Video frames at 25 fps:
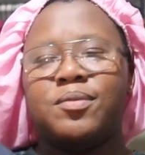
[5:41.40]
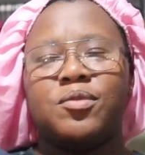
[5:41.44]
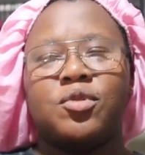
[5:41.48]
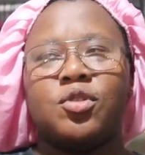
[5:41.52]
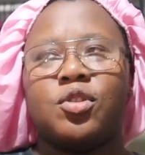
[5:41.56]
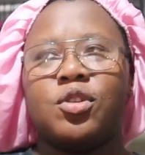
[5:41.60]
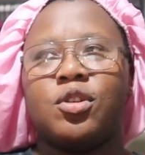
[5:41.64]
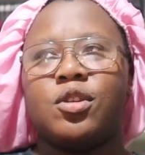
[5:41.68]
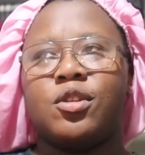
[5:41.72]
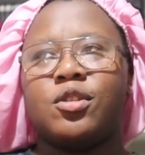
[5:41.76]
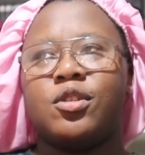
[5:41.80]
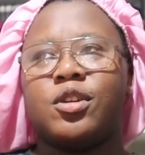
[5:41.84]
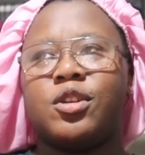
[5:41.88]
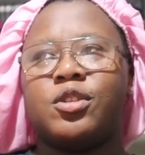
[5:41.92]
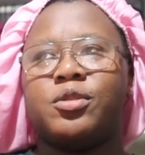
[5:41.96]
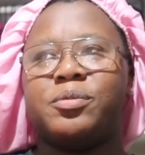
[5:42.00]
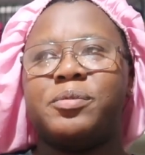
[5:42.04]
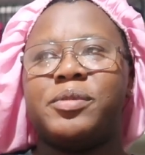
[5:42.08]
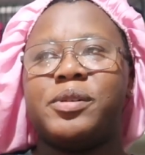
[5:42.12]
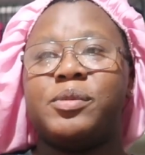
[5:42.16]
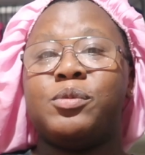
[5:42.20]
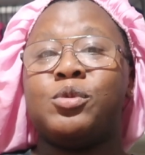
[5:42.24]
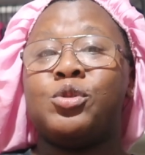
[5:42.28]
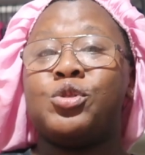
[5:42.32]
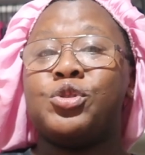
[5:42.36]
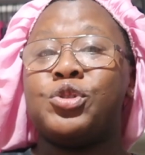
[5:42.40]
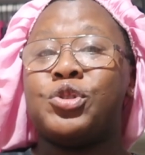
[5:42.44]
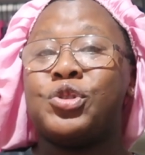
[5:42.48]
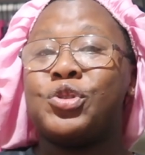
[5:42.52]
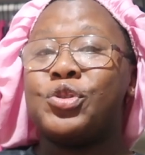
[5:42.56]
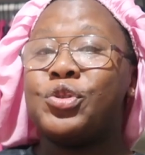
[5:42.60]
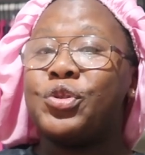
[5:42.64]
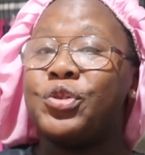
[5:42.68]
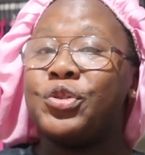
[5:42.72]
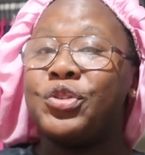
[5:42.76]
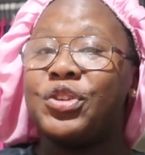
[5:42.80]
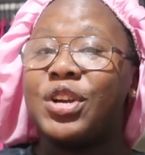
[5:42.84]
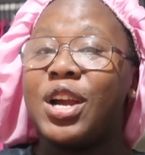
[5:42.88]
not gonna be able to
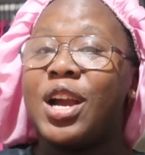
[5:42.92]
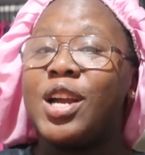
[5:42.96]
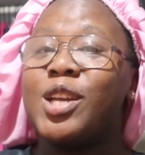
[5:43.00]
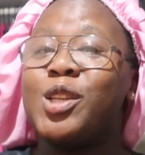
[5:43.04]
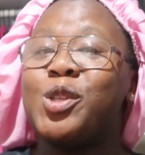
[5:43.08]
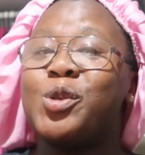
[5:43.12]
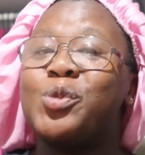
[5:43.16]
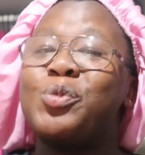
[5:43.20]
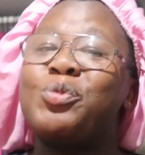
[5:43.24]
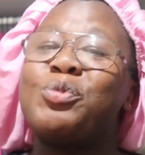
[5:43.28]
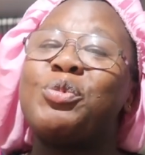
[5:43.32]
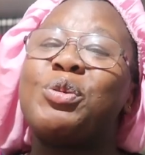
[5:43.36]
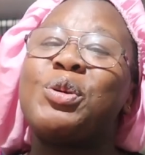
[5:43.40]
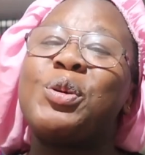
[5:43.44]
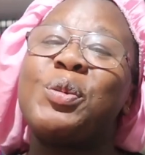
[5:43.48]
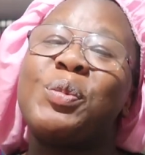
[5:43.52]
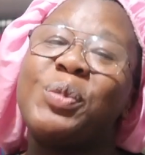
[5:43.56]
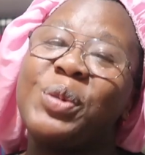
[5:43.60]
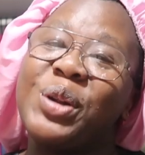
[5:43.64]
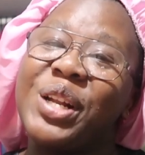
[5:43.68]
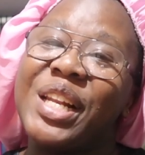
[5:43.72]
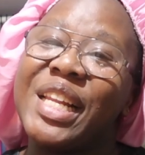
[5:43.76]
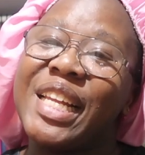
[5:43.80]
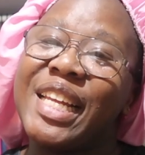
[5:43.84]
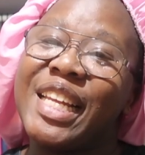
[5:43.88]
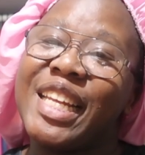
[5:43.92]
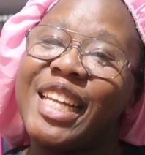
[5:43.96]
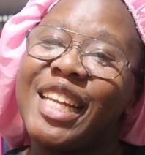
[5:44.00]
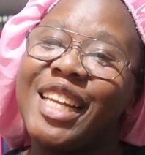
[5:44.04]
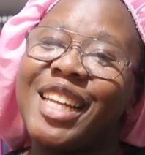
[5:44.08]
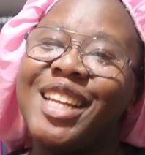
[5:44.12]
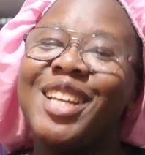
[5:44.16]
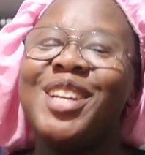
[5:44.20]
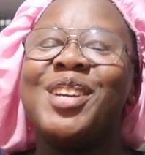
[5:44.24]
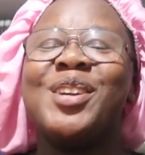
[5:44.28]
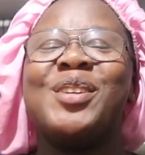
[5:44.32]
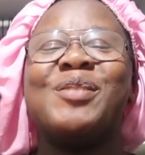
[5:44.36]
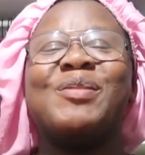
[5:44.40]
show you guys properly,
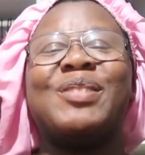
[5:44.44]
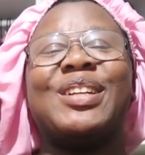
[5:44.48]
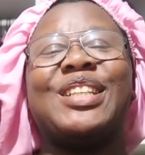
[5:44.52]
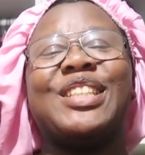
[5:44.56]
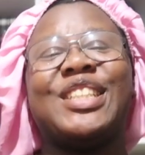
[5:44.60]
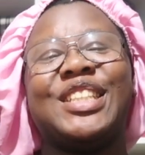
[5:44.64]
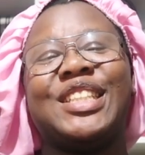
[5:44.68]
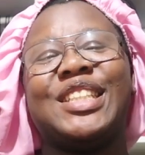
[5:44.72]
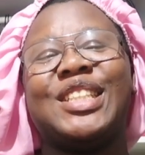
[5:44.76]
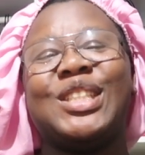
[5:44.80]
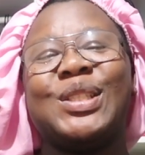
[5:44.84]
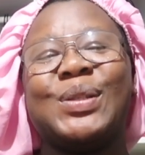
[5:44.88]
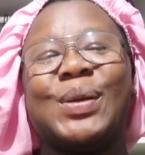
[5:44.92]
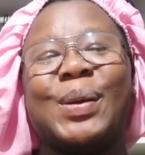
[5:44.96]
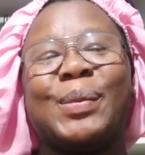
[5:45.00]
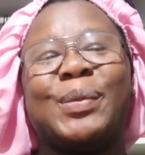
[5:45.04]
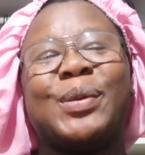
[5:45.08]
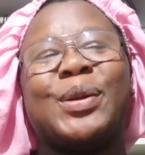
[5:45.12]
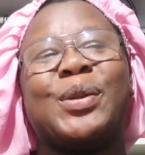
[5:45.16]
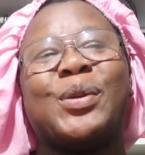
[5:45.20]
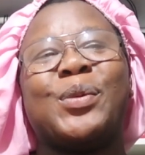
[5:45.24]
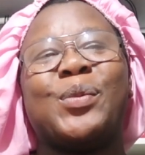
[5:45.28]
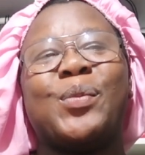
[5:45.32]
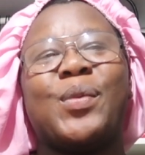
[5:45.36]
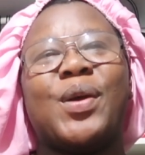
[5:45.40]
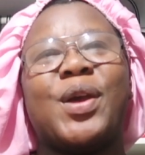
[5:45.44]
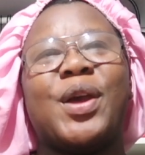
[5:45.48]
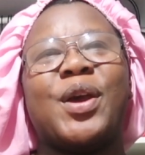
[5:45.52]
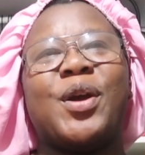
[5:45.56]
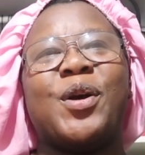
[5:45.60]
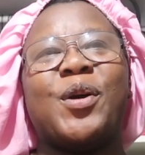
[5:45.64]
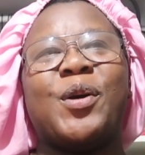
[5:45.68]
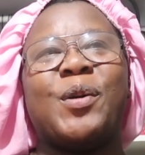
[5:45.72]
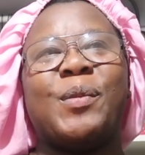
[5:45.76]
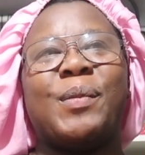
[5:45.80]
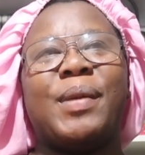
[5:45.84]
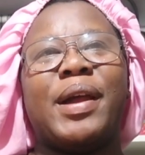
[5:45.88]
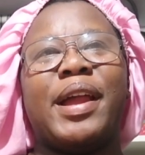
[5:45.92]
but this is what I'm gonna wear
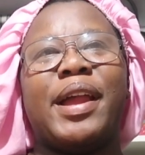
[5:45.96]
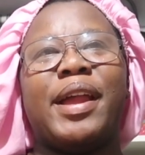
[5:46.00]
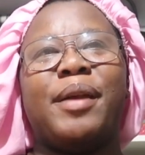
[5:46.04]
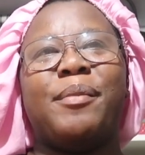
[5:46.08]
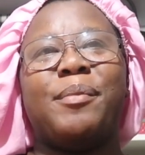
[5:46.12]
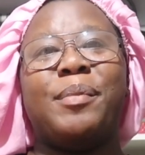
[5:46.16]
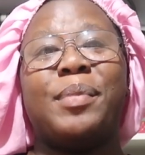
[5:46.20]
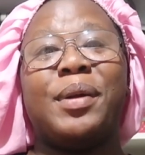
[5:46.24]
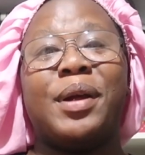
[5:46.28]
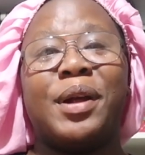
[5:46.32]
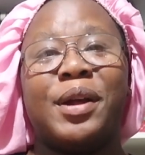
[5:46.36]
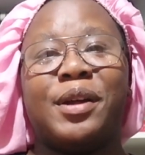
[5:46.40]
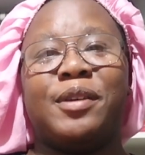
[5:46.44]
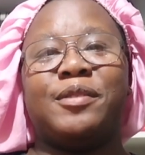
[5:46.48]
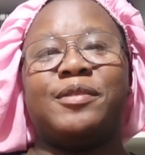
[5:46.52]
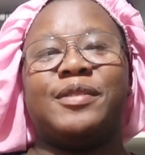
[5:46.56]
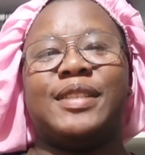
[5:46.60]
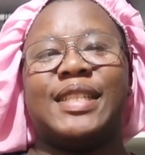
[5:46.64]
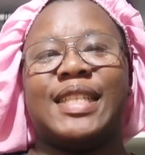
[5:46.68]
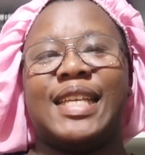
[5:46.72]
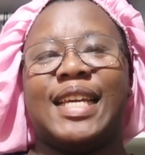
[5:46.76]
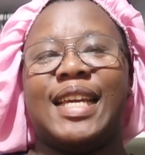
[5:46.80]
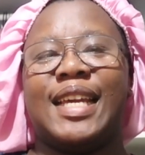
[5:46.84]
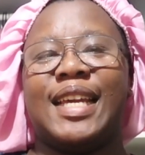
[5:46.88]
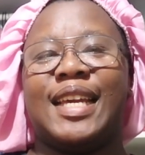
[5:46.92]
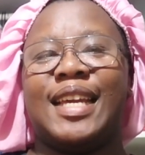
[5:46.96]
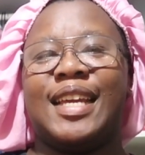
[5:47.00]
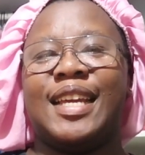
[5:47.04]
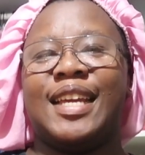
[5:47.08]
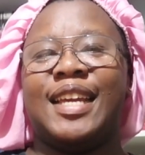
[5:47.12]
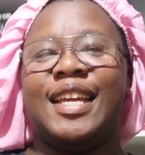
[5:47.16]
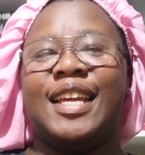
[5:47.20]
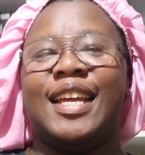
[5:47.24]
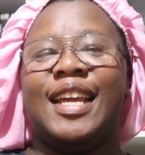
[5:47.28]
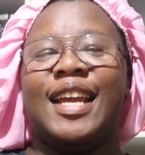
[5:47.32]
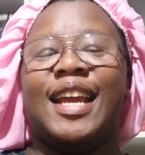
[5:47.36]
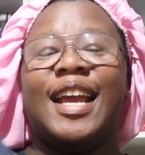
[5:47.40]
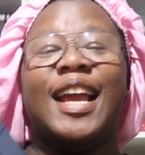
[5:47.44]
on my birthday.
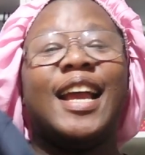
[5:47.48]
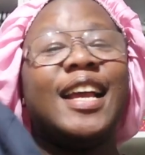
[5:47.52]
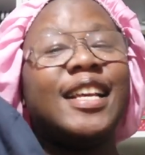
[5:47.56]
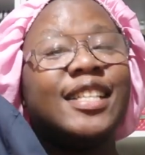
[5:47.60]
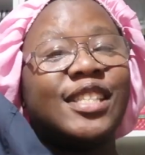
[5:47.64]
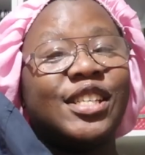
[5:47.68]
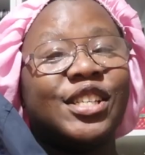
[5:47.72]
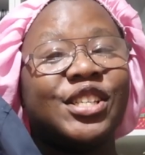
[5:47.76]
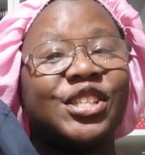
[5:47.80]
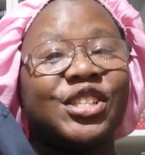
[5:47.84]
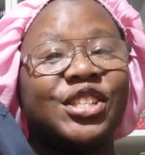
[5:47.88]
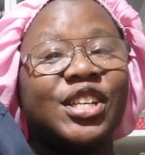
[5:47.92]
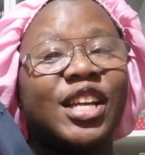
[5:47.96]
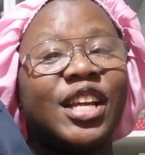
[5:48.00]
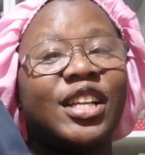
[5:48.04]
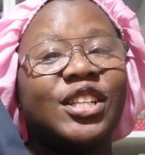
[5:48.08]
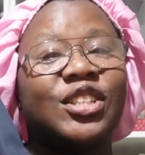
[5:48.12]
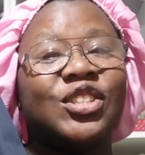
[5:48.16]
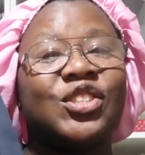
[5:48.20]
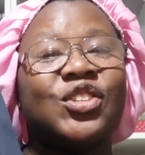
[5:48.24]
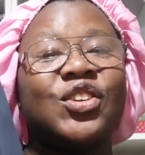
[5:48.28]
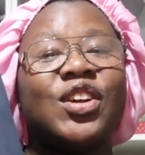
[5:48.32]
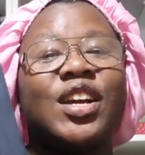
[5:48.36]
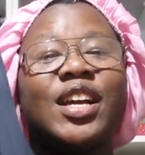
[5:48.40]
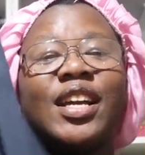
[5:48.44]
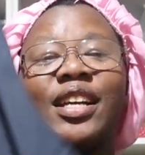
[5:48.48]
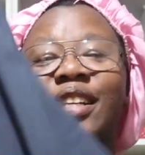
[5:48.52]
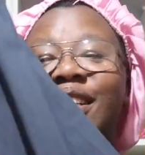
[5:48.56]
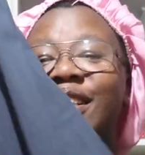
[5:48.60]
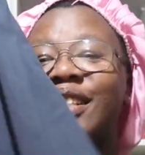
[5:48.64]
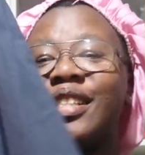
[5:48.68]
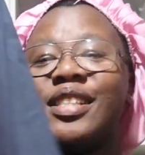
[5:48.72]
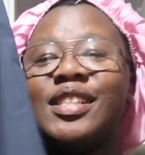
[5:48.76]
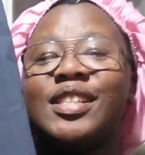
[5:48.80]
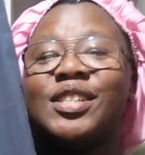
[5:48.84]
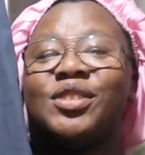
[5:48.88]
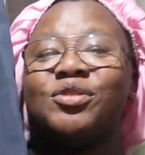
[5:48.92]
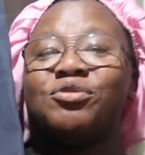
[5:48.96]
It's a shirt
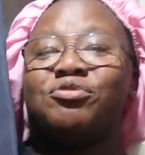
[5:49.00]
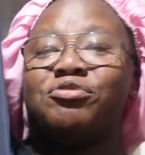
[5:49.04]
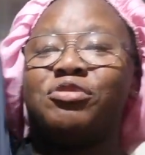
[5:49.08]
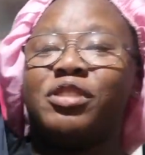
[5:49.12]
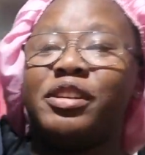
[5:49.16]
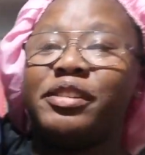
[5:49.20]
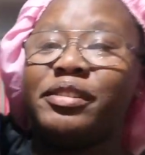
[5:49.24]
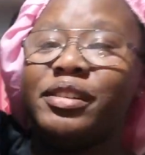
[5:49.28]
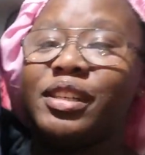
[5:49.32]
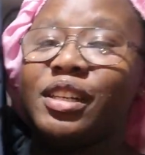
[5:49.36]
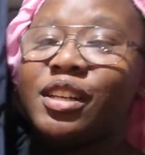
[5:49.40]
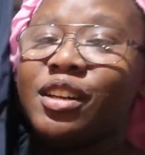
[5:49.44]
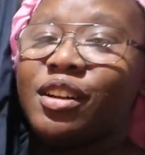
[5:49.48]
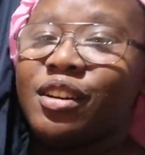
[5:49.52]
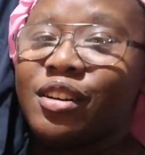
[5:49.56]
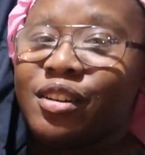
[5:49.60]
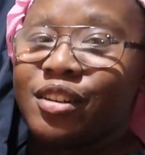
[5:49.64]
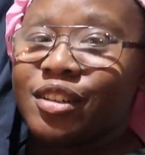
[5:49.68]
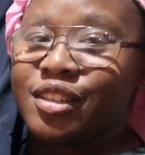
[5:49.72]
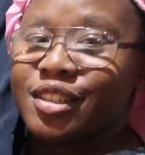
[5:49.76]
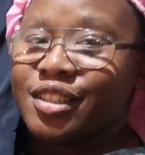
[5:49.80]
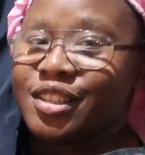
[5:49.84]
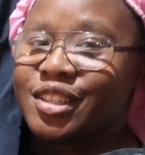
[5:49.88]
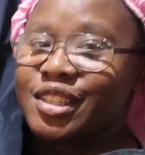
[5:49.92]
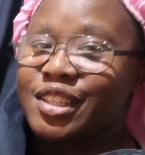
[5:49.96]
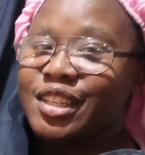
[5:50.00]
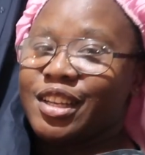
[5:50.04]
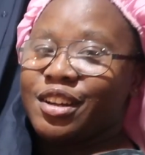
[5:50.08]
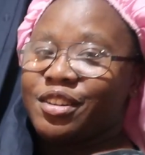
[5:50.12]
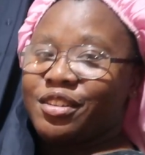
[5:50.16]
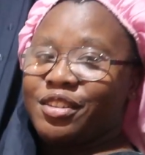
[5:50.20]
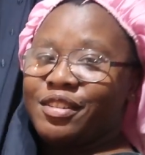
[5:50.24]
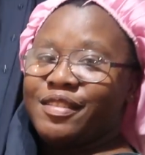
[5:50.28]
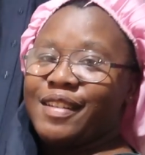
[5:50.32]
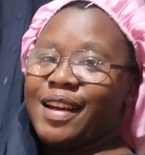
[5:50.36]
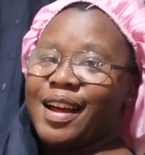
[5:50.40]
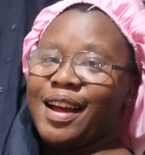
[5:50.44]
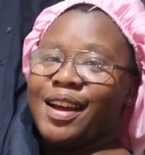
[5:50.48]
dress, it's very long to the
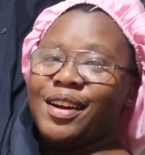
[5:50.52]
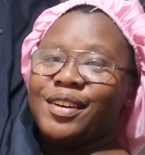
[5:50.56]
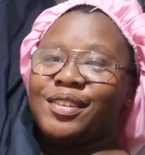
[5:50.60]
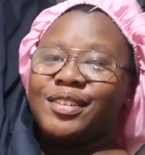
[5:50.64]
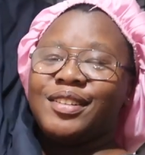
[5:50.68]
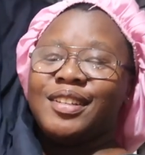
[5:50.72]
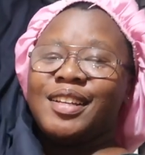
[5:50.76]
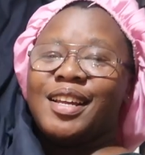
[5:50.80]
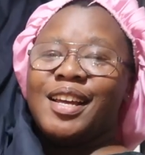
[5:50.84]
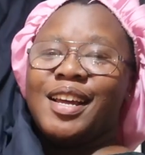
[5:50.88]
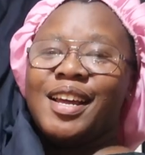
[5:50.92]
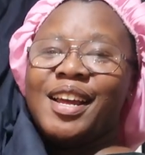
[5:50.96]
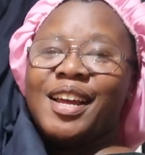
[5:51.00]
ground,